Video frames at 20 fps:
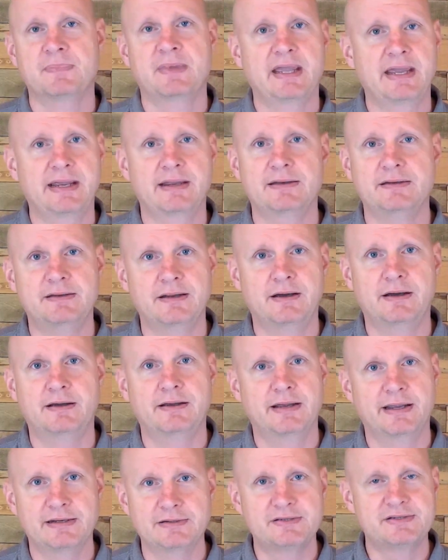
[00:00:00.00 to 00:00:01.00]

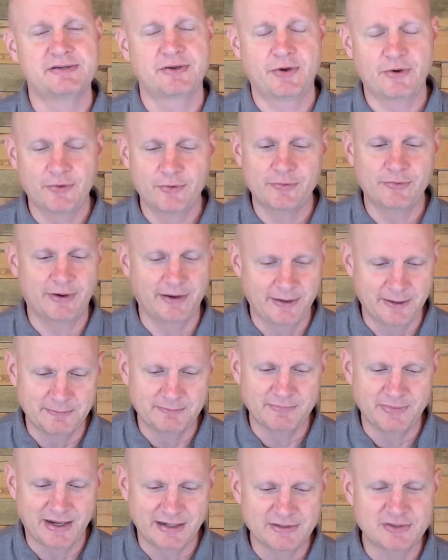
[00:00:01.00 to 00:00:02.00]
And so
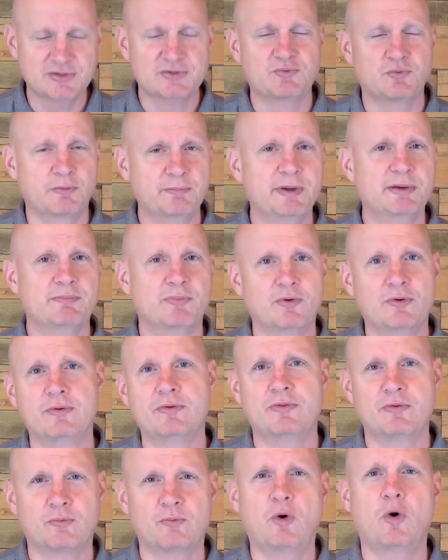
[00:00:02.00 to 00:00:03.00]
I just
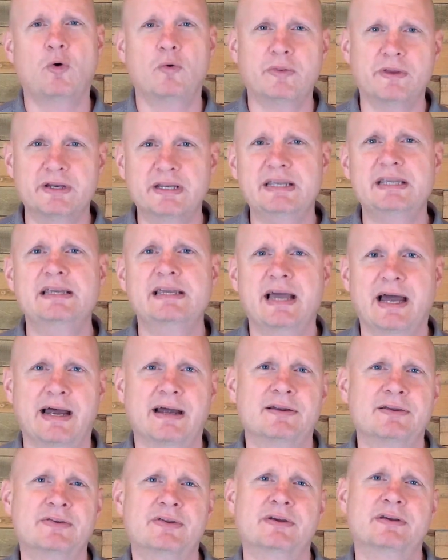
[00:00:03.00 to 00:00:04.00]
remember the role that he had,